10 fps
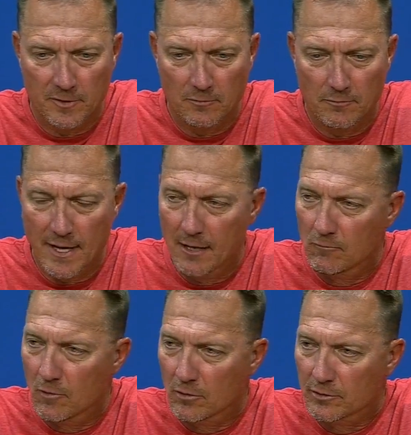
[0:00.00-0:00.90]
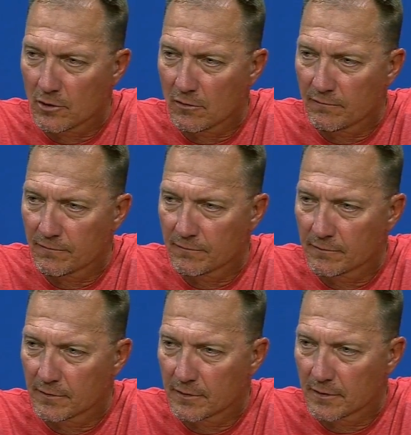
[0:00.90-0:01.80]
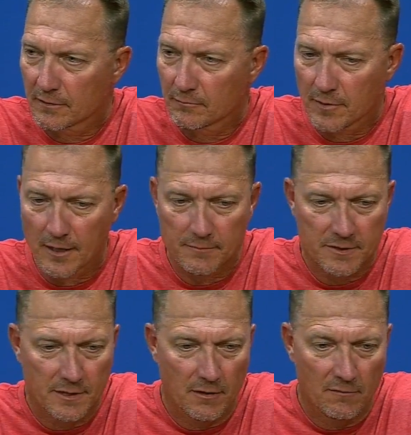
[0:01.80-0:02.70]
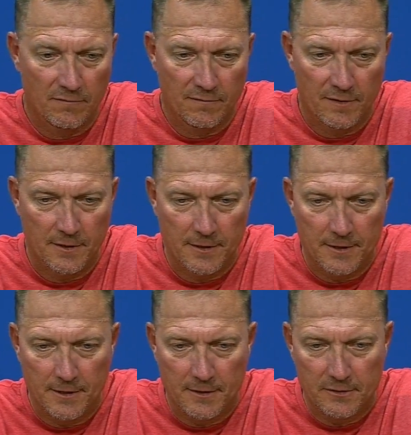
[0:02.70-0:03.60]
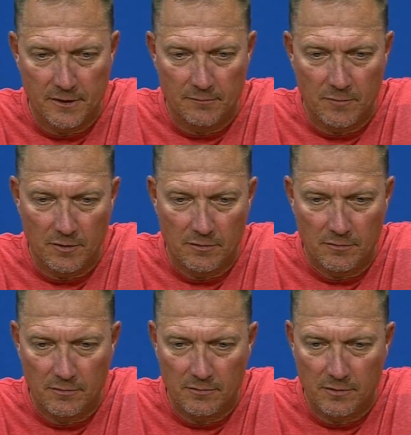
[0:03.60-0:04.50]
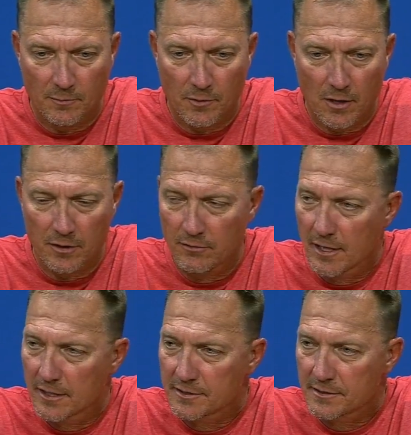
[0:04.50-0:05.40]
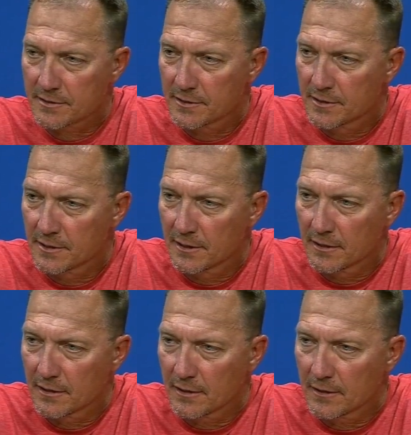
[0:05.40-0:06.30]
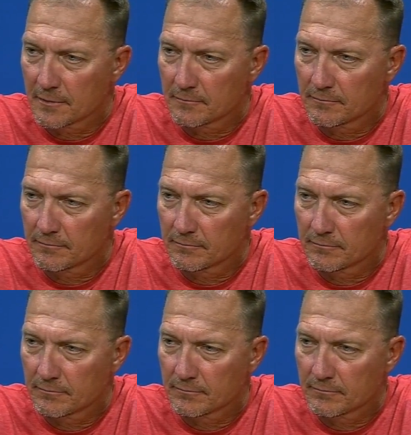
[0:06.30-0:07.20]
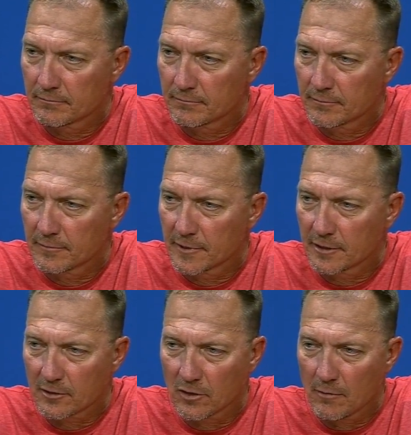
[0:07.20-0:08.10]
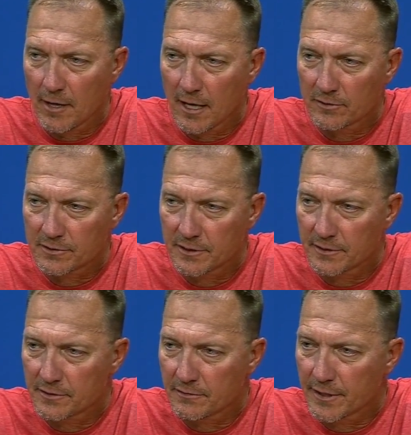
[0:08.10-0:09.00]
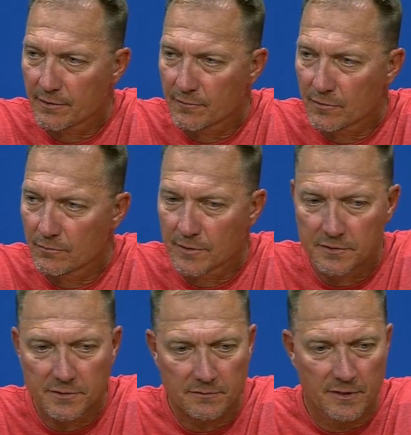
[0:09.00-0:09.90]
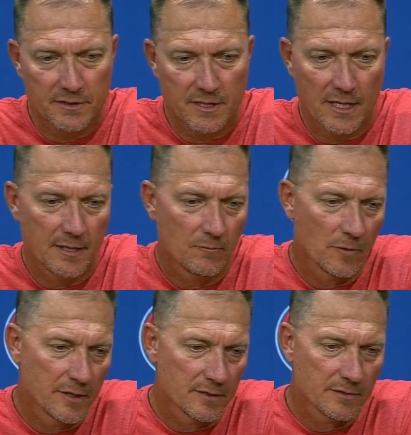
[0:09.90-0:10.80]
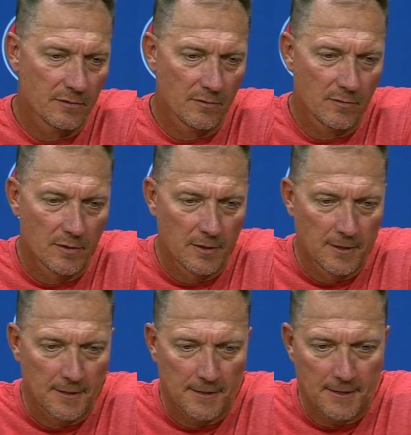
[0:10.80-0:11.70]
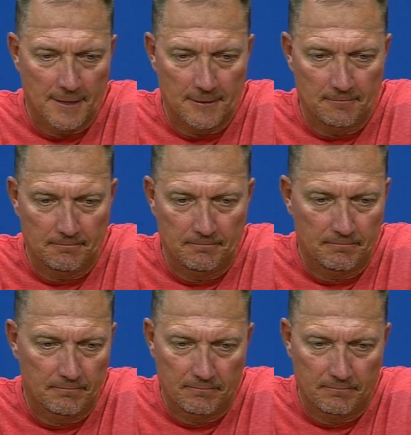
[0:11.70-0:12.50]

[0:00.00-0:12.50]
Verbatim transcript: you know, Matt walked off uh, by himself, seemed to, to progress um, in the clubhouse and in the training room as, as time went. So um,